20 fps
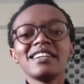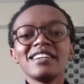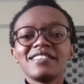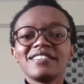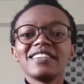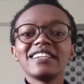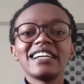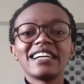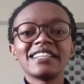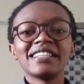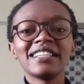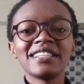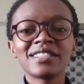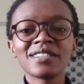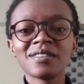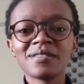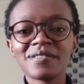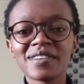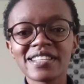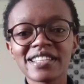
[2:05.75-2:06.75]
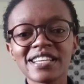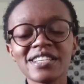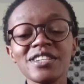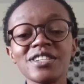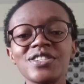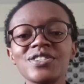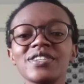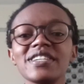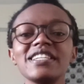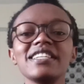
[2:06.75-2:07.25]
Regardless of whether
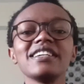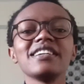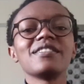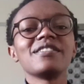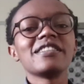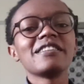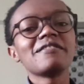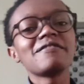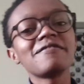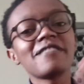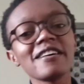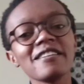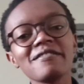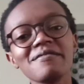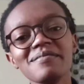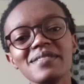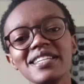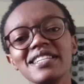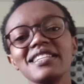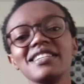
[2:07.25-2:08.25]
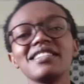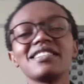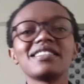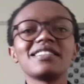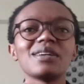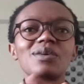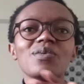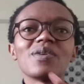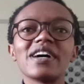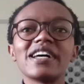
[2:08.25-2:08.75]
you're trading on the 5 minutes,
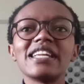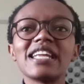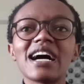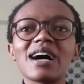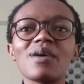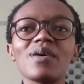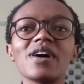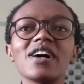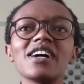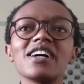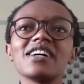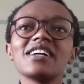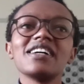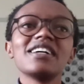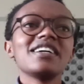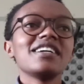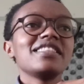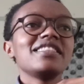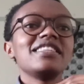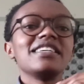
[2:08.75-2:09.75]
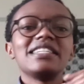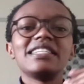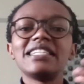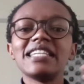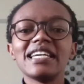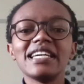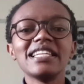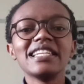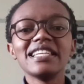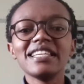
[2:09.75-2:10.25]
the 1 hour, the
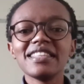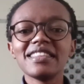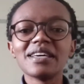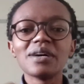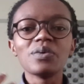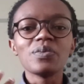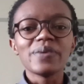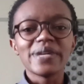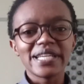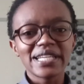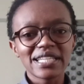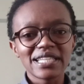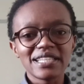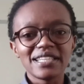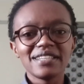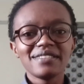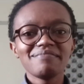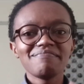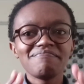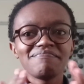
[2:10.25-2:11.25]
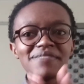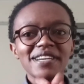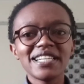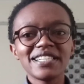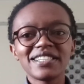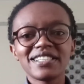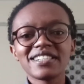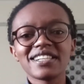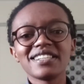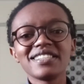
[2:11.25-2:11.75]
daily, the weekly,
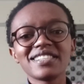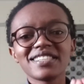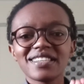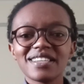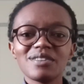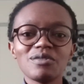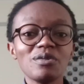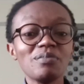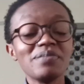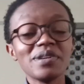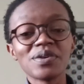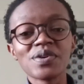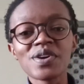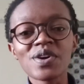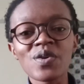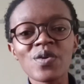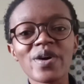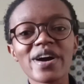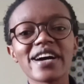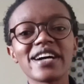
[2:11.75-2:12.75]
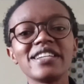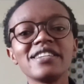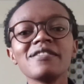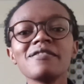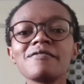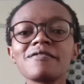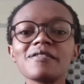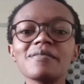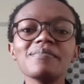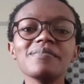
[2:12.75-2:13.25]
patience will be required
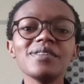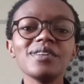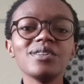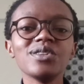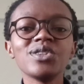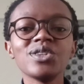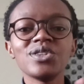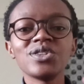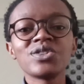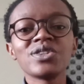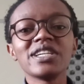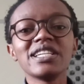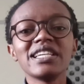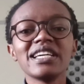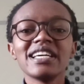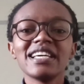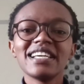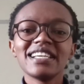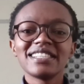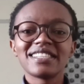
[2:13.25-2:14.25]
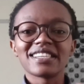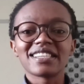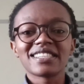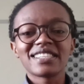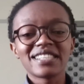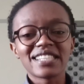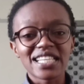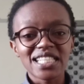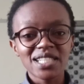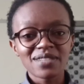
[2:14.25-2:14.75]
from you to trade
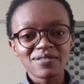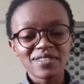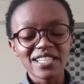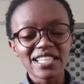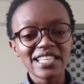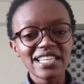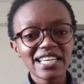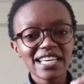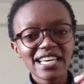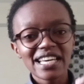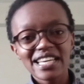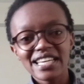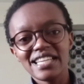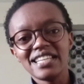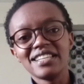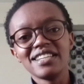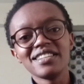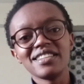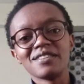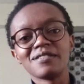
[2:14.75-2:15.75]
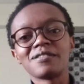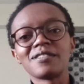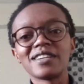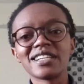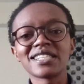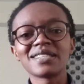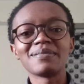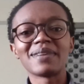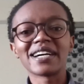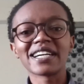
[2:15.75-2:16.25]
successfully in the
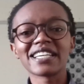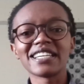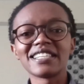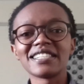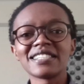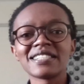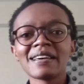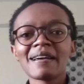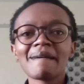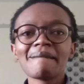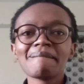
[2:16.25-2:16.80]
Forex market.